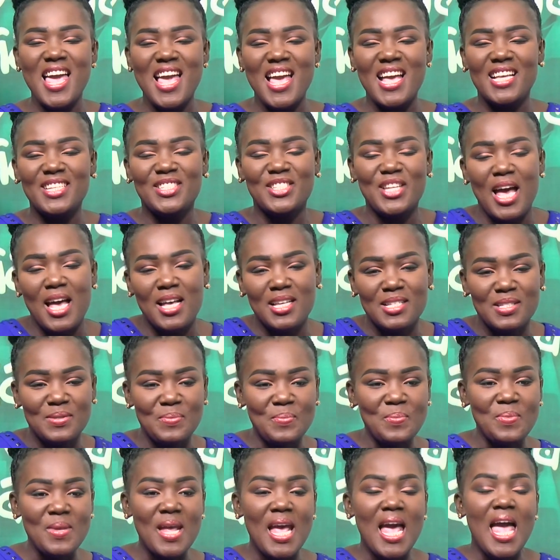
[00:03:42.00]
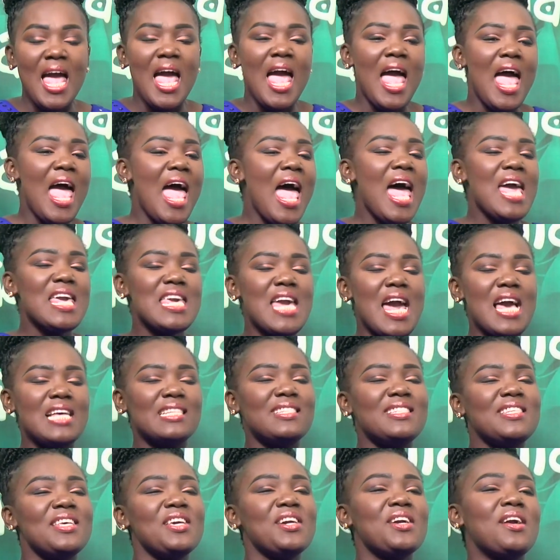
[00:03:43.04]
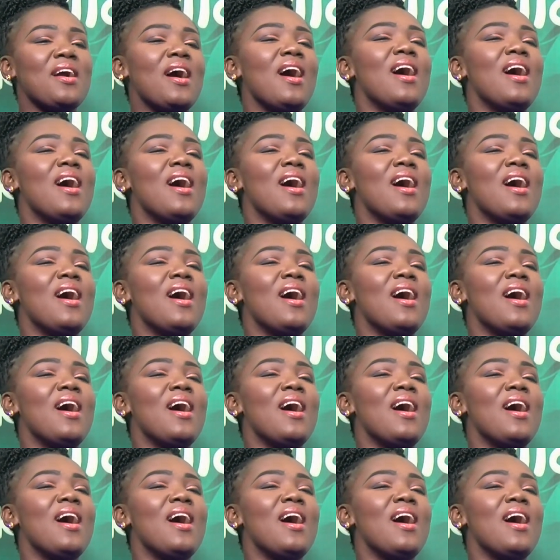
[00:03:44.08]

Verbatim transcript: Thank you, thank you, hey, thank you, Siko.